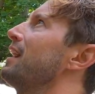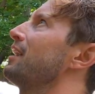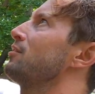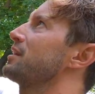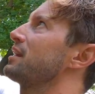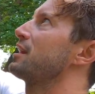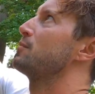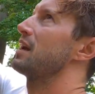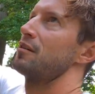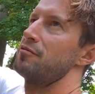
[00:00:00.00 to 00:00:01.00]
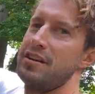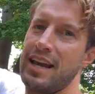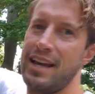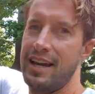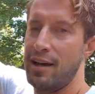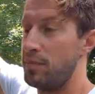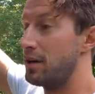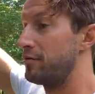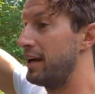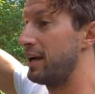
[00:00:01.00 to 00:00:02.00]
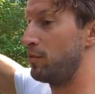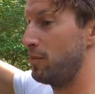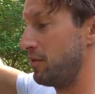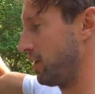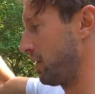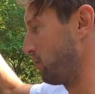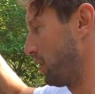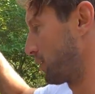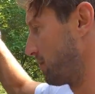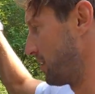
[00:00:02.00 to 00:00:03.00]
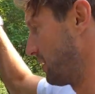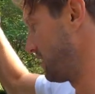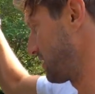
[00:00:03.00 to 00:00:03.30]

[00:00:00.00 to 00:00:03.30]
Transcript: Yeah, I don't think they make a V8 yet, but a V8 would be very welcomed in